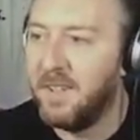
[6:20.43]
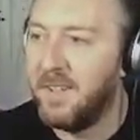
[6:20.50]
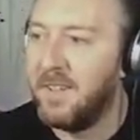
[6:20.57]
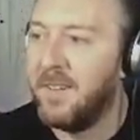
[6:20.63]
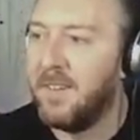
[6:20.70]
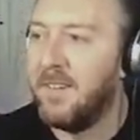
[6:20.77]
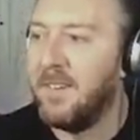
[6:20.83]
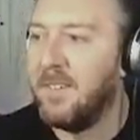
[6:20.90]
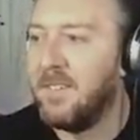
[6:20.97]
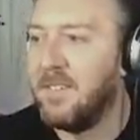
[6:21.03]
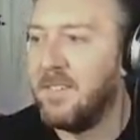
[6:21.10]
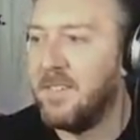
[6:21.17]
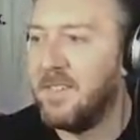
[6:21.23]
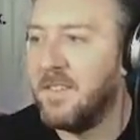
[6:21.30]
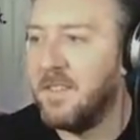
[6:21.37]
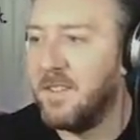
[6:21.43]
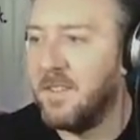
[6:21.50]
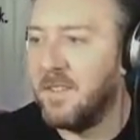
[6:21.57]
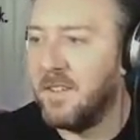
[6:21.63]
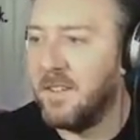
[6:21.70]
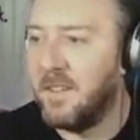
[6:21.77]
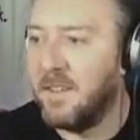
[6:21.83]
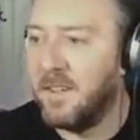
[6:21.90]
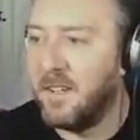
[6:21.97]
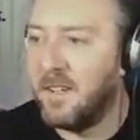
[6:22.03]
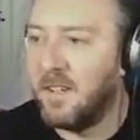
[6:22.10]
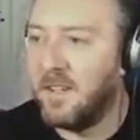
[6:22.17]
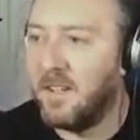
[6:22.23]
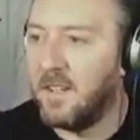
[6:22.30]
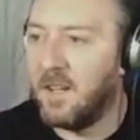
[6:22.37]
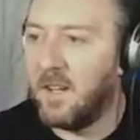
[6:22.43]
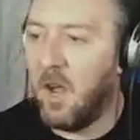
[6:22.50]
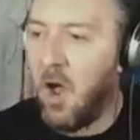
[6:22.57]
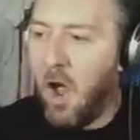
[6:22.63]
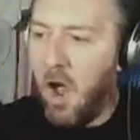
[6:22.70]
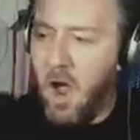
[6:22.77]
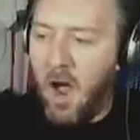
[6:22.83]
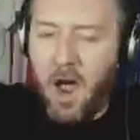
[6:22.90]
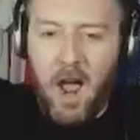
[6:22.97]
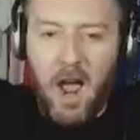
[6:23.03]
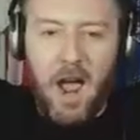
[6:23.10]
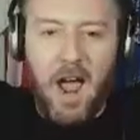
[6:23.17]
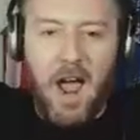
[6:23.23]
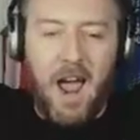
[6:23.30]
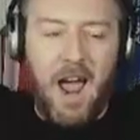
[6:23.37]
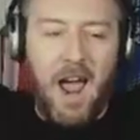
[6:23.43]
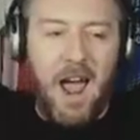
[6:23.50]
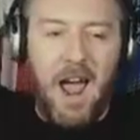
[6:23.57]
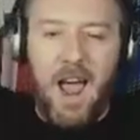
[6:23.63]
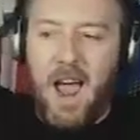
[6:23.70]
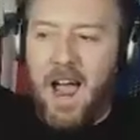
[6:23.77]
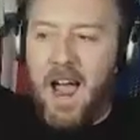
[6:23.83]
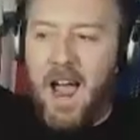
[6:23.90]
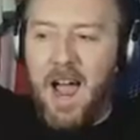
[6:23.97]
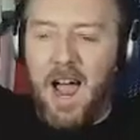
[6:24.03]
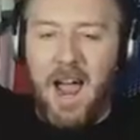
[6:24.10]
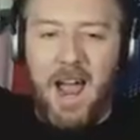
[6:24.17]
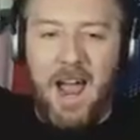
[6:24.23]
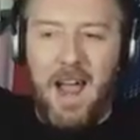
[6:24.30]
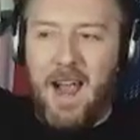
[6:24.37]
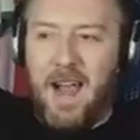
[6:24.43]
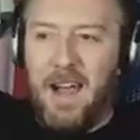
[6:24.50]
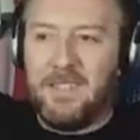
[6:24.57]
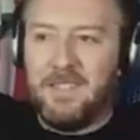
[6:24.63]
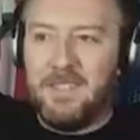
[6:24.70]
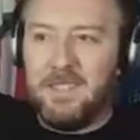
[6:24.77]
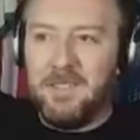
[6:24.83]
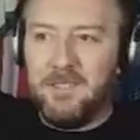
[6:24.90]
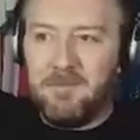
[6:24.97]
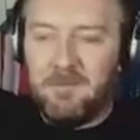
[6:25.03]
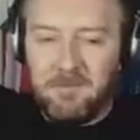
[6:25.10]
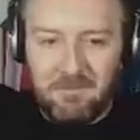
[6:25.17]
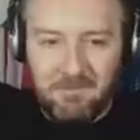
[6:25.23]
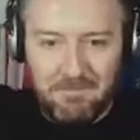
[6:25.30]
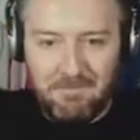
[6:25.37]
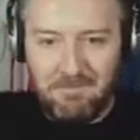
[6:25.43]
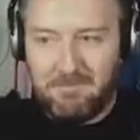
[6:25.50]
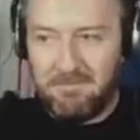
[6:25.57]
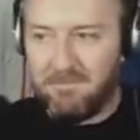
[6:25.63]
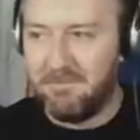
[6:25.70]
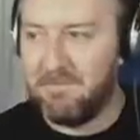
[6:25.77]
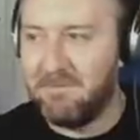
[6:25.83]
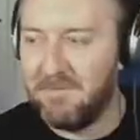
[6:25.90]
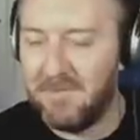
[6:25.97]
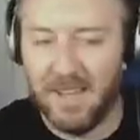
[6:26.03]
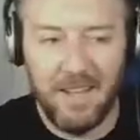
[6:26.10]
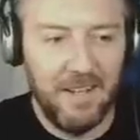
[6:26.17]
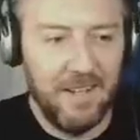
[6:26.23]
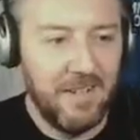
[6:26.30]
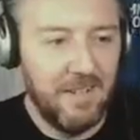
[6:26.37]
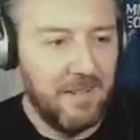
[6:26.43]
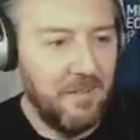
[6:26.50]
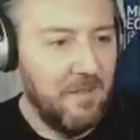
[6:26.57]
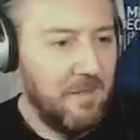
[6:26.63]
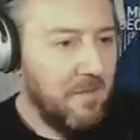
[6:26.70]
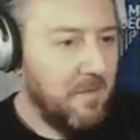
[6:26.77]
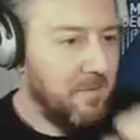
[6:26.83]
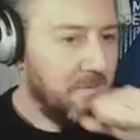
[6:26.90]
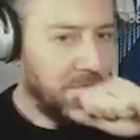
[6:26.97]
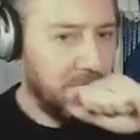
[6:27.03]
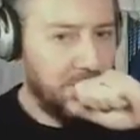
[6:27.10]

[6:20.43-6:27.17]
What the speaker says: (no one is talking)